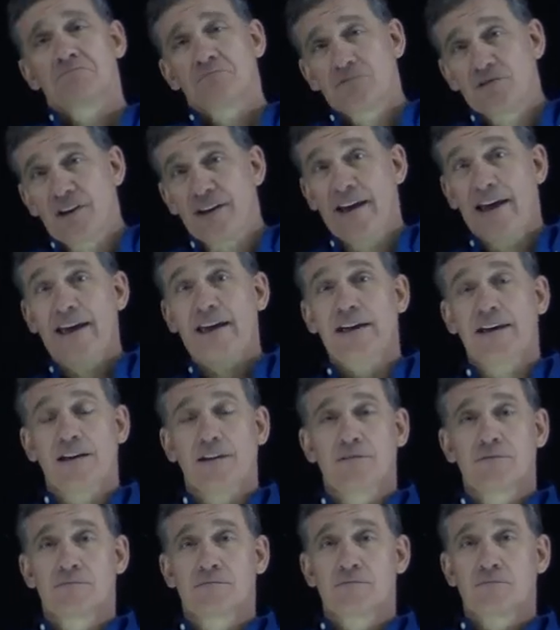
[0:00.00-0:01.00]
today,
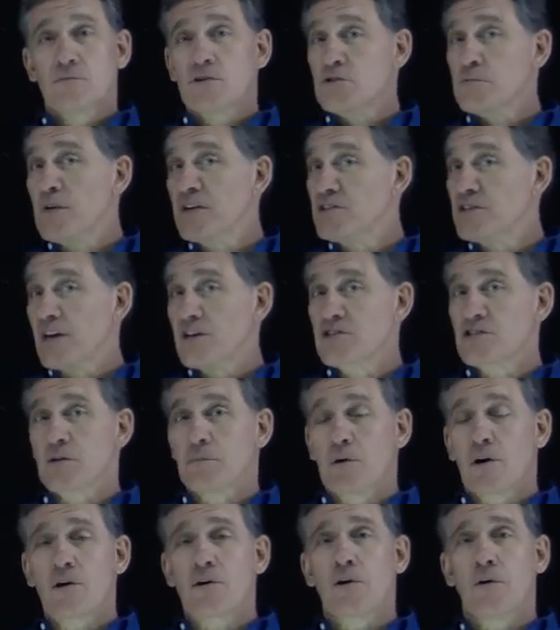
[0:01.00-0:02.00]
which may change
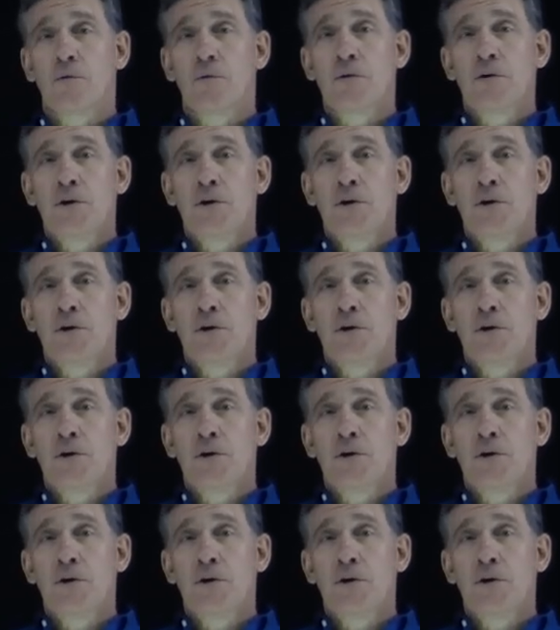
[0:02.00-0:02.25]
tomorrow.